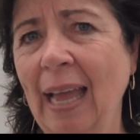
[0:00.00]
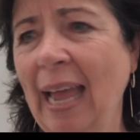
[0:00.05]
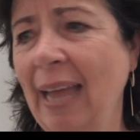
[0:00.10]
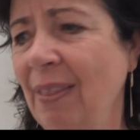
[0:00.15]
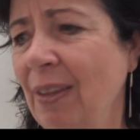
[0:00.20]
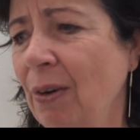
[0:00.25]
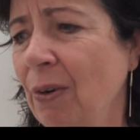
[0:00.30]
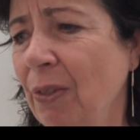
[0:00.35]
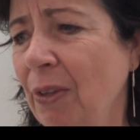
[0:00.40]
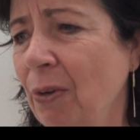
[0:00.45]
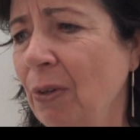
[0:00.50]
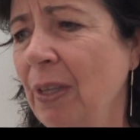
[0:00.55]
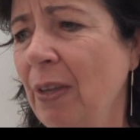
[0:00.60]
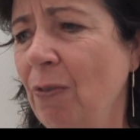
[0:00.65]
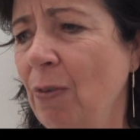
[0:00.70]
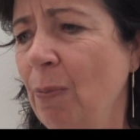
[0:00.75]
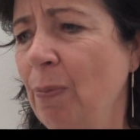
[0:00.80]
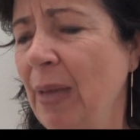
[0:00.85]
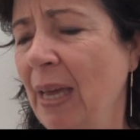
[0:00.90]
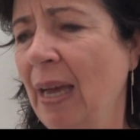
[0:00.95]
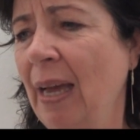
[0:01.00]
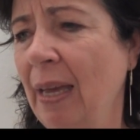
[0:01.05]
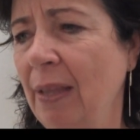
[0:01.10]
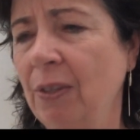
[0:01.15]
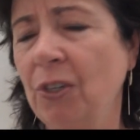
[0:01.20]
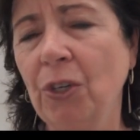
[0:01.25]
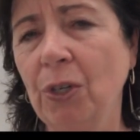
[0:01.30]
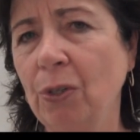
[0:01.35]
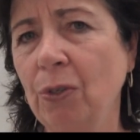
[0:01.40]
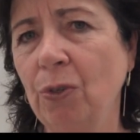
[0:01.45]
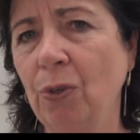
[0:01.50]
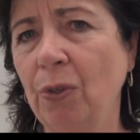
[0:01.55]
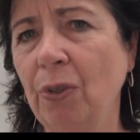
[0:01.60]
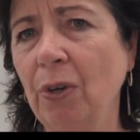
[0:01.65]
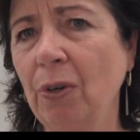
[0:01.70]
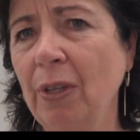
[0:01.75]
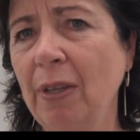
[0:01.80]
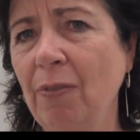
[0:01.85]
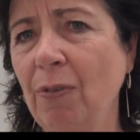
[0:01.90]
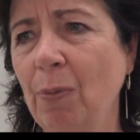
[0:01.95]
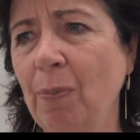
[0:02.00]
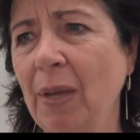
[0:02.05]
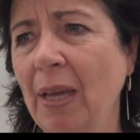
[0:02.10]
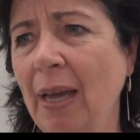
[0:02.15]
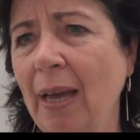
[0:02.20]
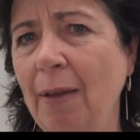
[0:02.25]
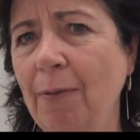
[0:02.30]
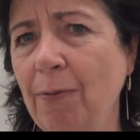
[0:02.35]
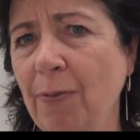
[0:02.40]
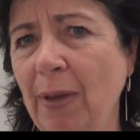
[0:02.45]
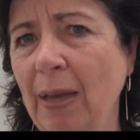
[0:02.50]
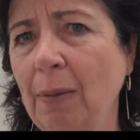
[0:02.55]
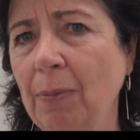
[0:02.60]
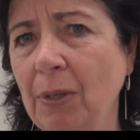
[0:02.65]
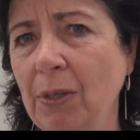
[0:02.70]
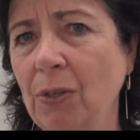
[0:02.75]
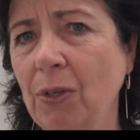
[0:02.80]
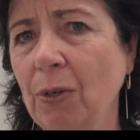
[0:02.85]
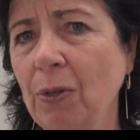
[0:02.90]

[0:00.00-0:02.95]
And they're leaving behind children, they're leaving behind families,